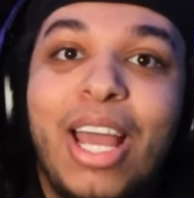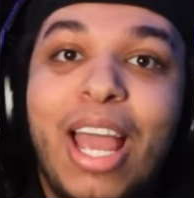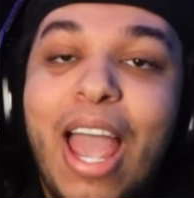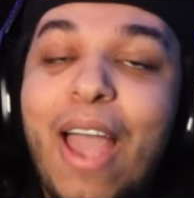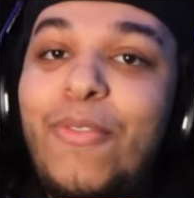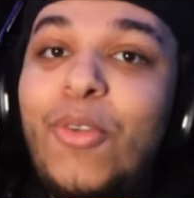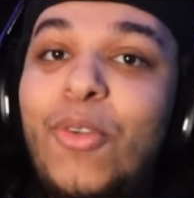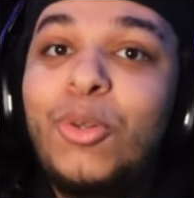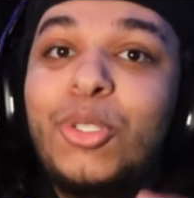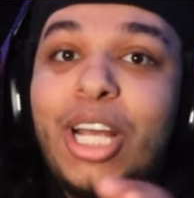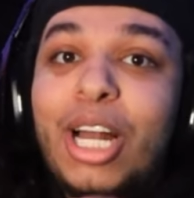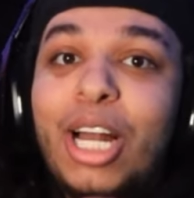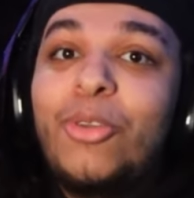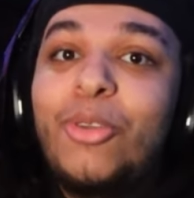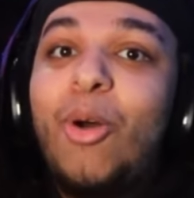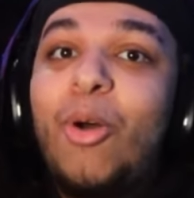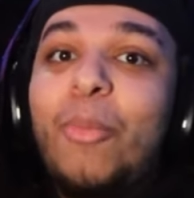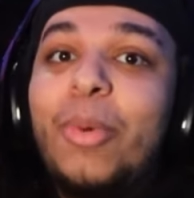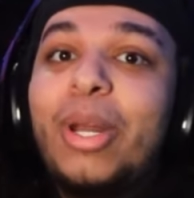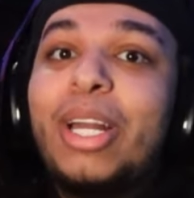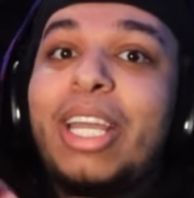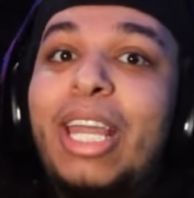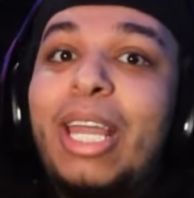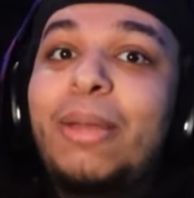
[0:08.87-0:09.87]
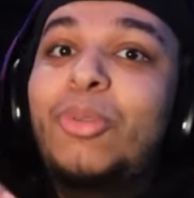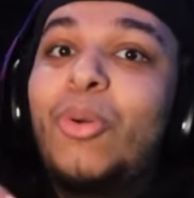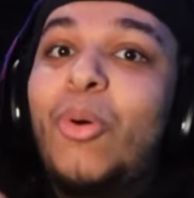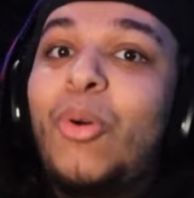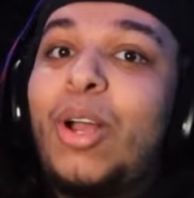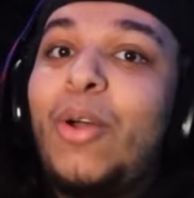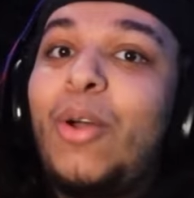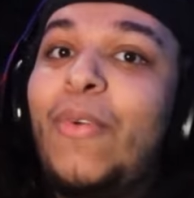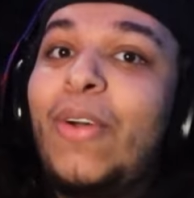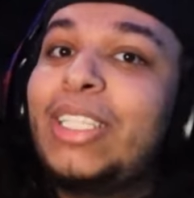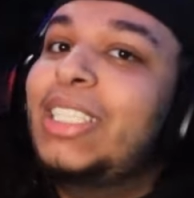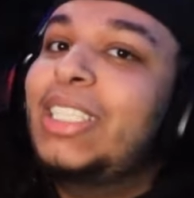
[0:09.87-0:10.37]
if you genuinely want me to keep doing
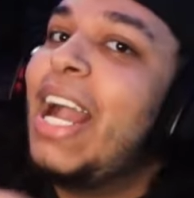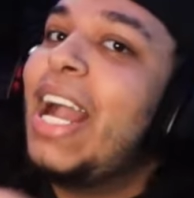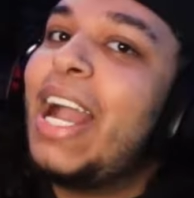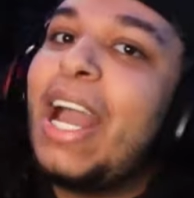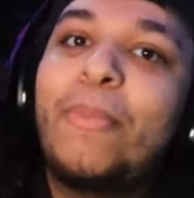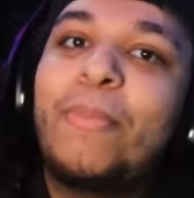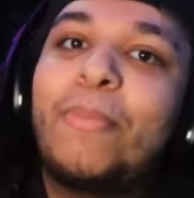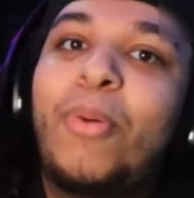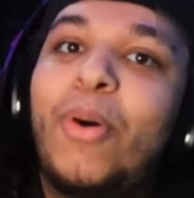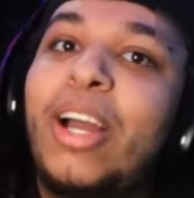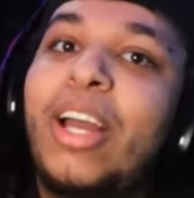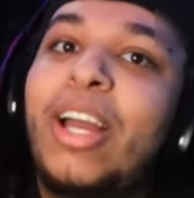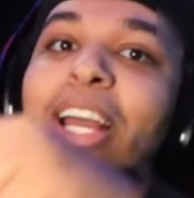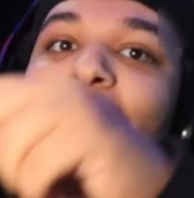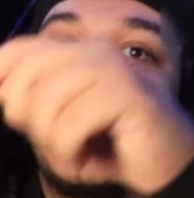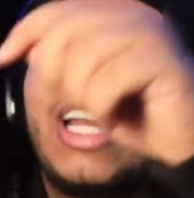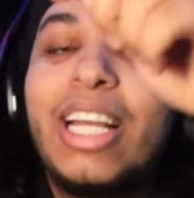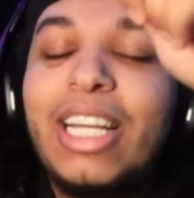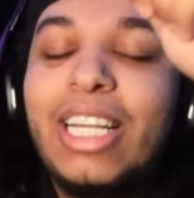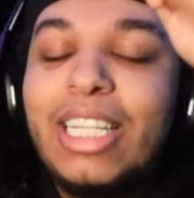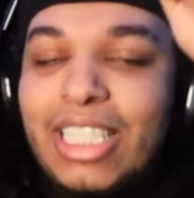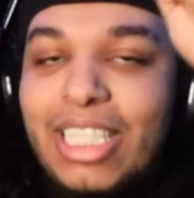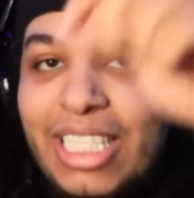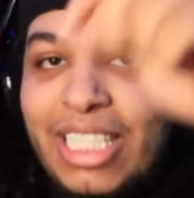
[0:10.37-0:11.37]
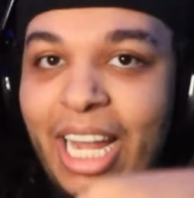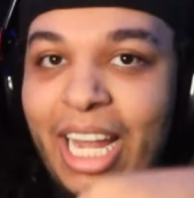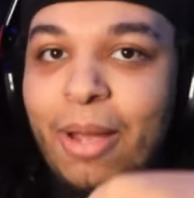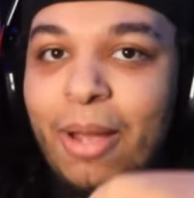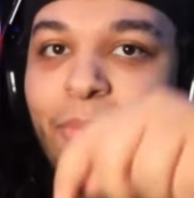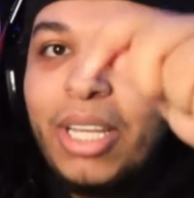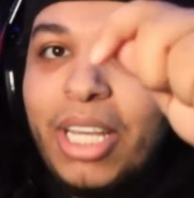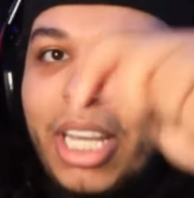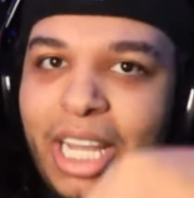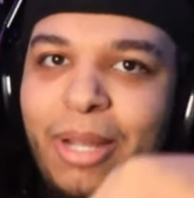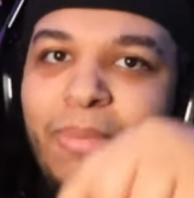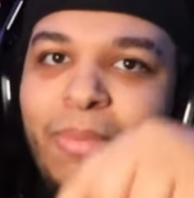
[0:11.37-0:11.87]
confessions, y'all gotta put Sham,
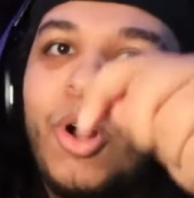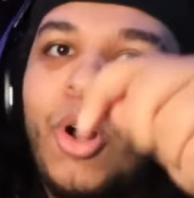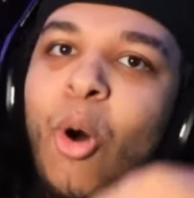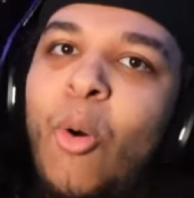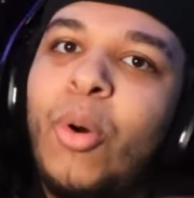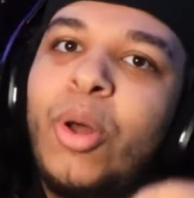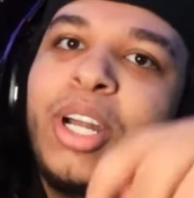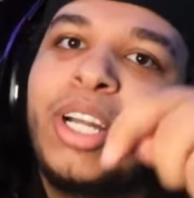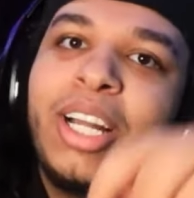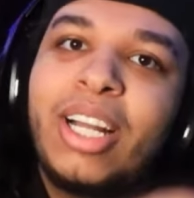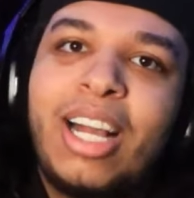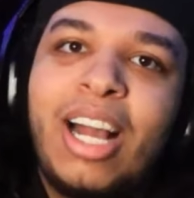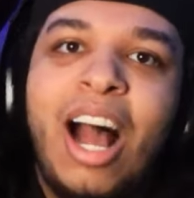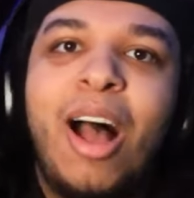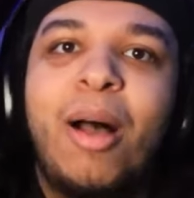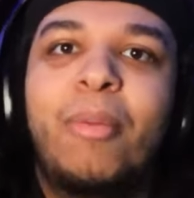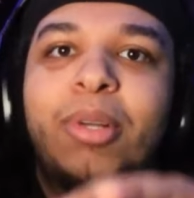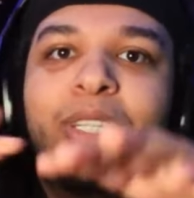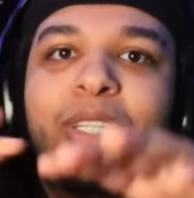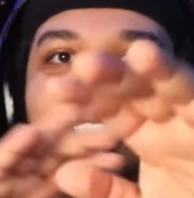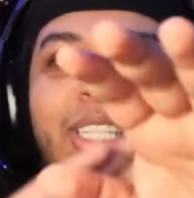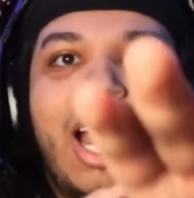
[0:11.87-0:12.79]
keep going in the comments.